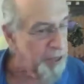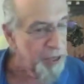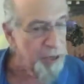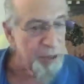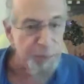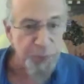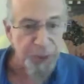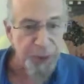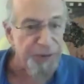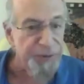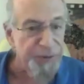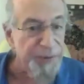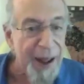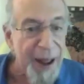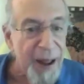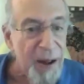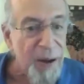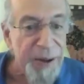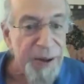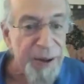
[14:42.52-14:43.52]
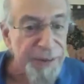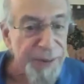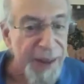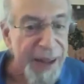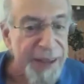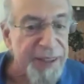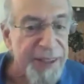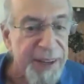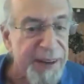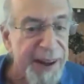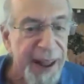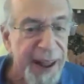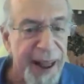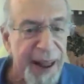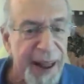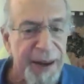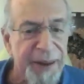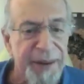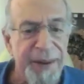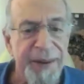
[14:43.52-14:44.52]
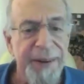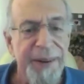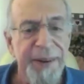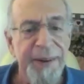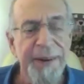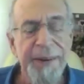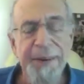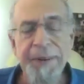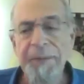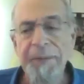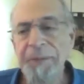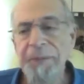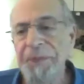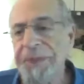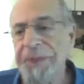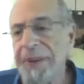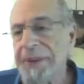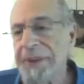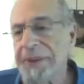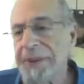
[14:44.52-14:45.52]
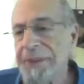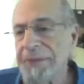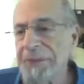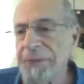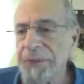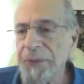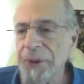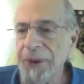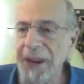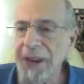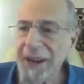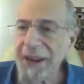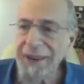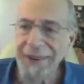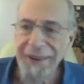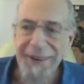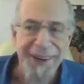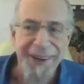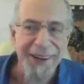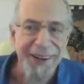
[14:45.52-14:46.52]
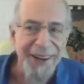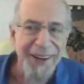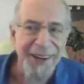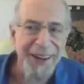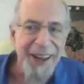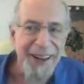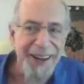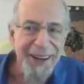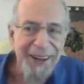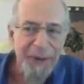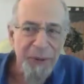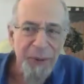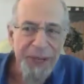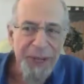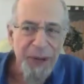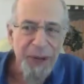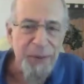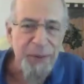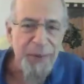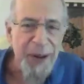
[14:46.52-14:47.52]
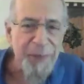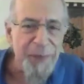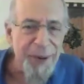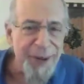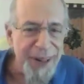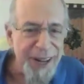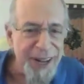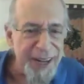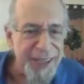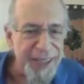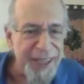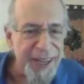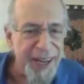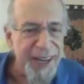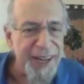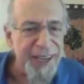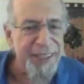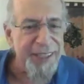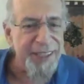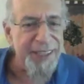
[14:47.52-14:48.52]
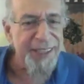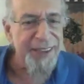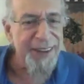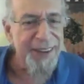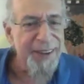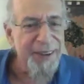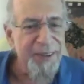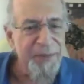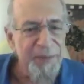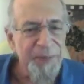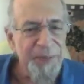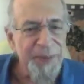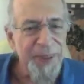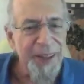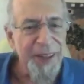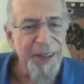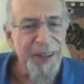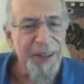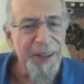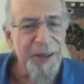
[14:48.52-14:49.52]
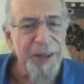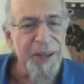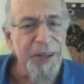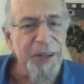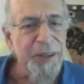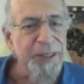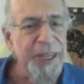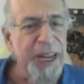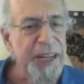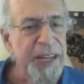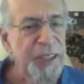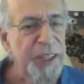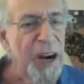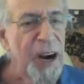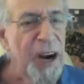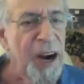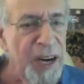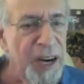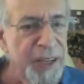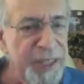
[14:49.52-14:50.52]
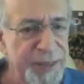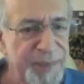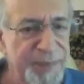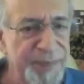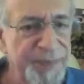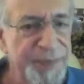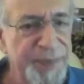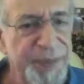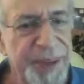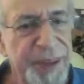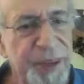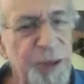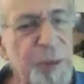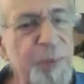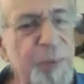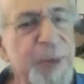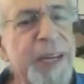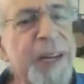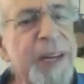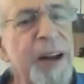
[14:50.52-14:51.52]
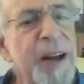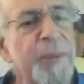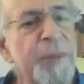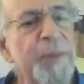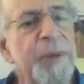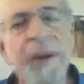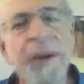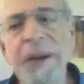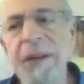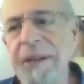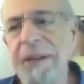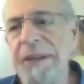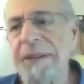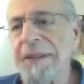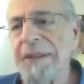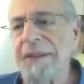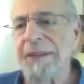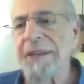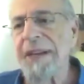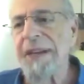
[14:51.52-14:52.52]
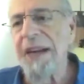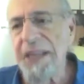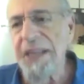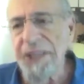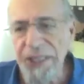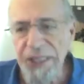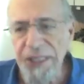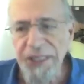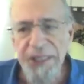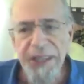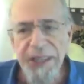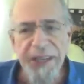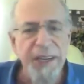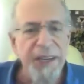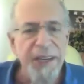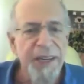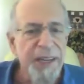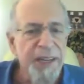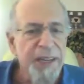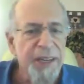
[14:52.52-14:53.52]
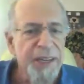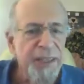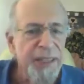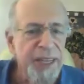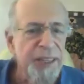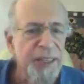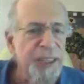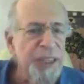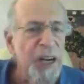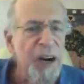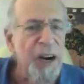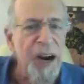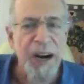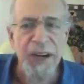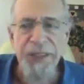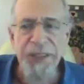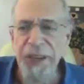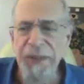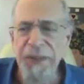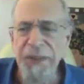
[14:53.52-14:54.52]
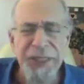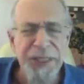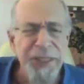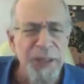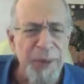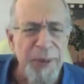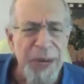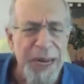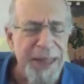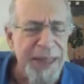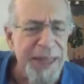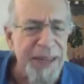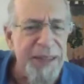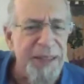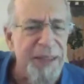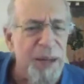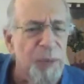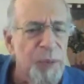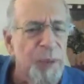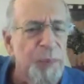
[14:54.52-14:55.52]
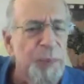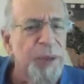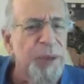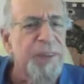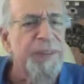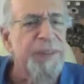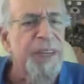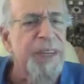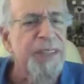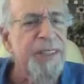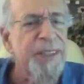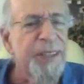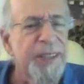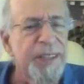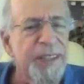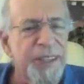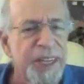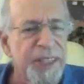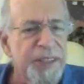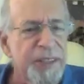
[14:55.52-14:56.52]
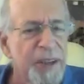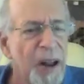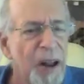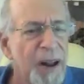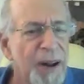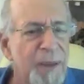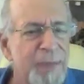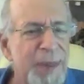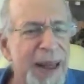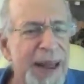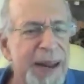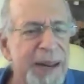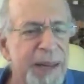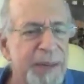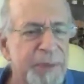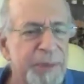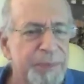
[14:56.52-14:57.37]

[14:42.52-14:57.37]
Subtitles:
Profound effects it had. Well, when you remember these things, you take charge. You become consciously in charge of so many things that were previously just automatic,